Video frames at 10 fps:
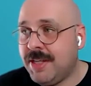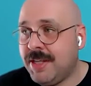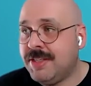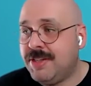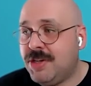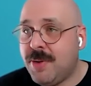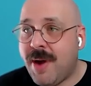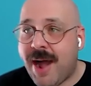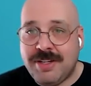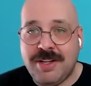sense to
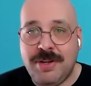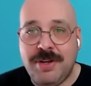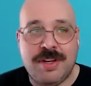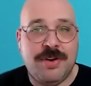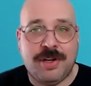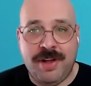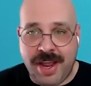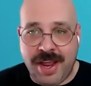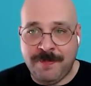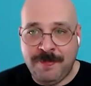use in your
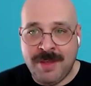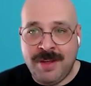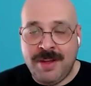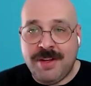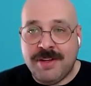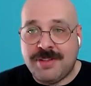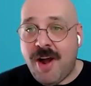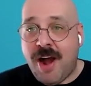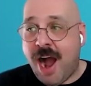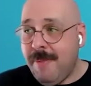clinic.
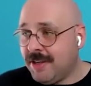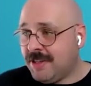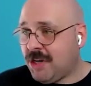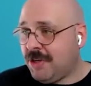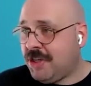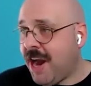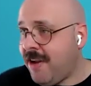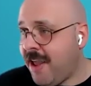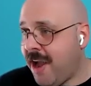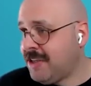So I'm going to stop
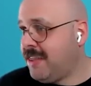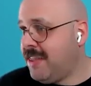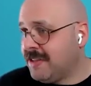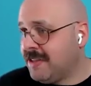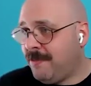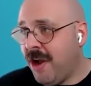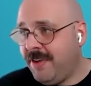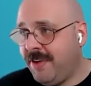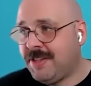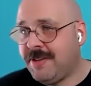sharing now because I think that's a perfect